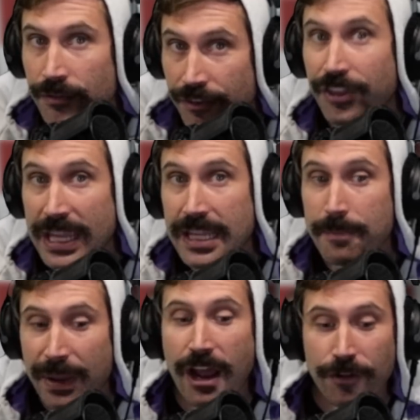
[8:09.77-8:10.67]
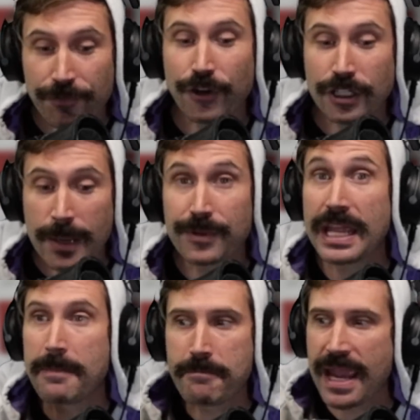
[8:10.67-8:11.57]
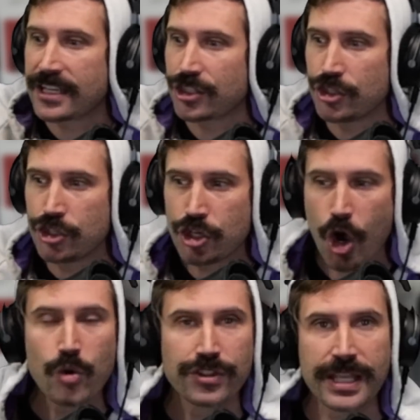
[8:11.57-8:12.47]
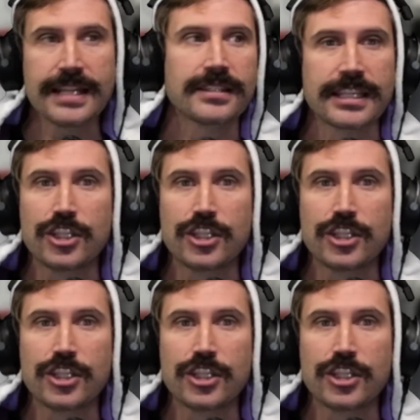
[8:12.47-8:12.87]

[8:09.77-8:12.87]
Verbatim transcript: Think about it for a couple, it makes no sense.